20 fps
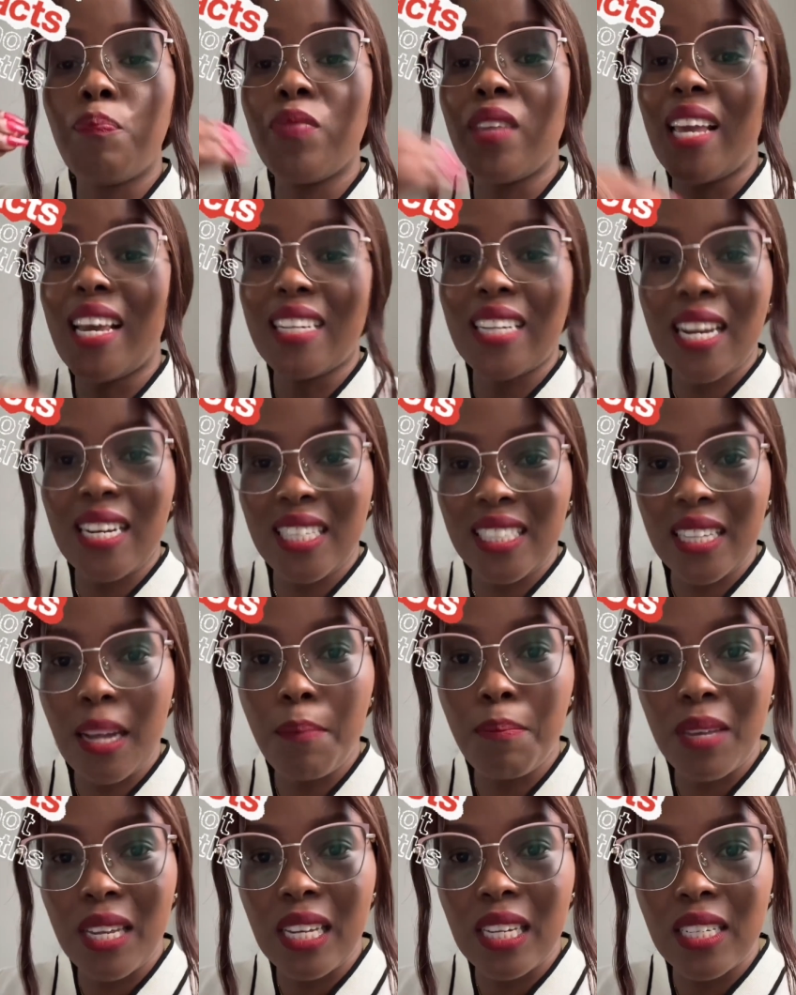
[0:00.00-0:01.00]
get a
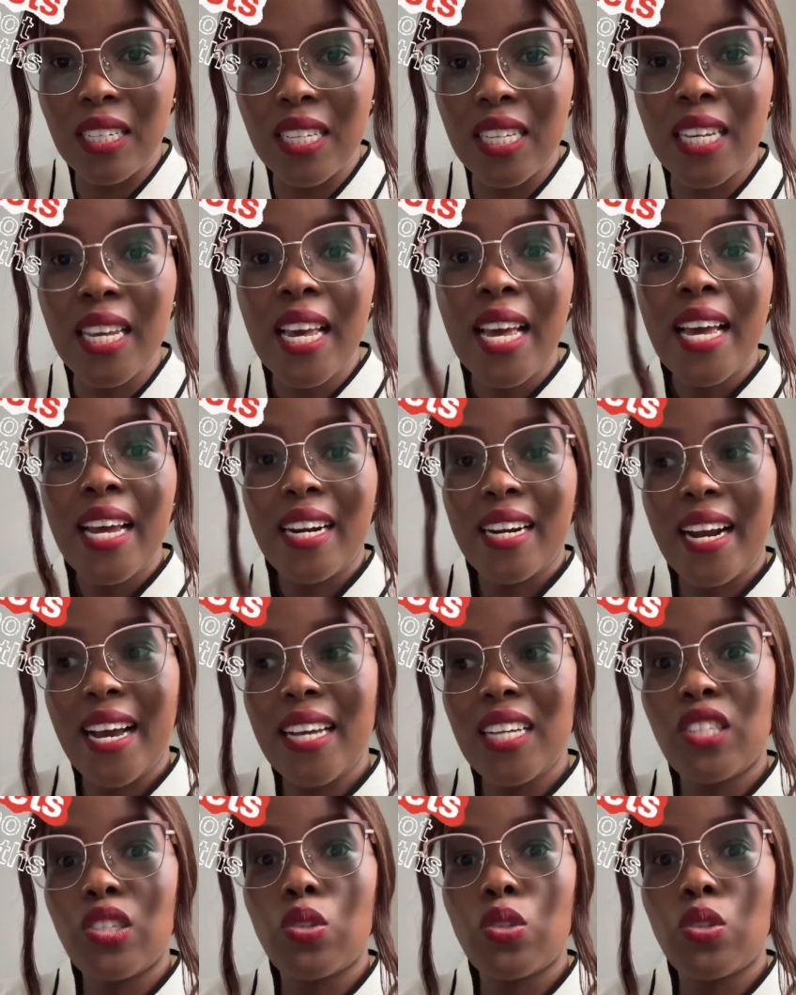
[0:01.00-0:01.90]
disability, right?